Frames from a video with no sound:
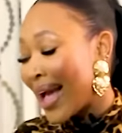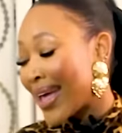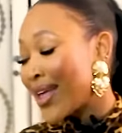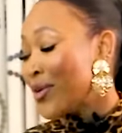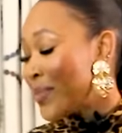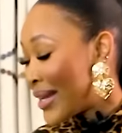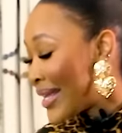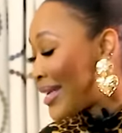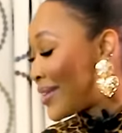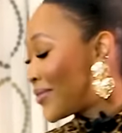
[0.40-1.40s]
Can you
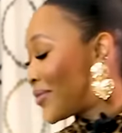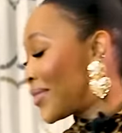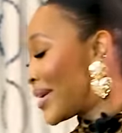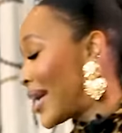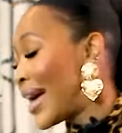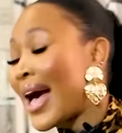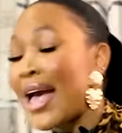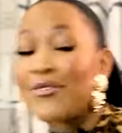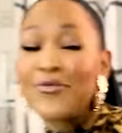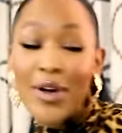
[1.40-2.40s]
believe
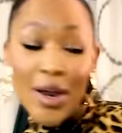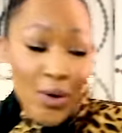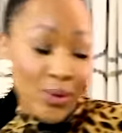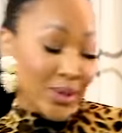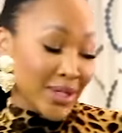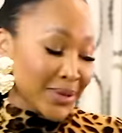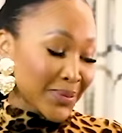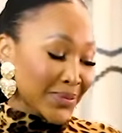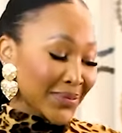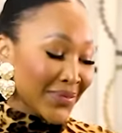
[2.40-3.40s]
I followed
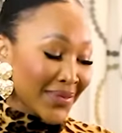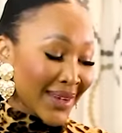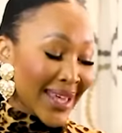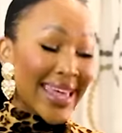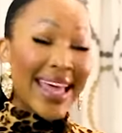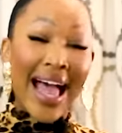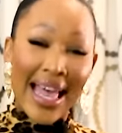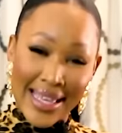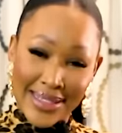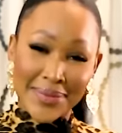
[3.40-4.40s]
a
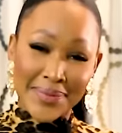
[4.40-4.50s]
guy